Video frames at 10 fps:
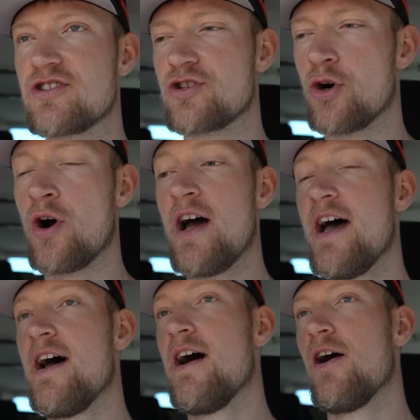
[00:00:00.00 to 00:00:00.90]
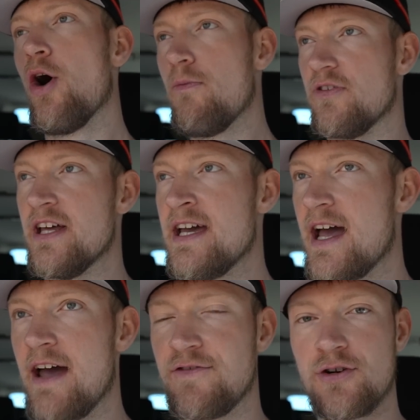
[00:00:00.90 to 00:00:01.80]
So hopefully,
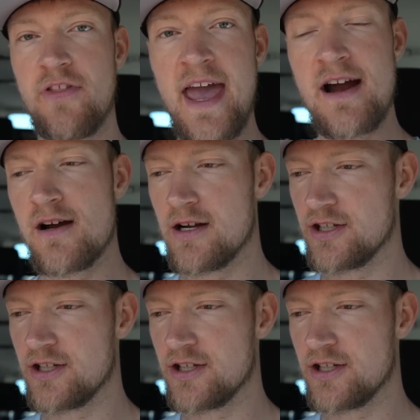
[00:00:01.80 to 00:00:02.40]
if you're there,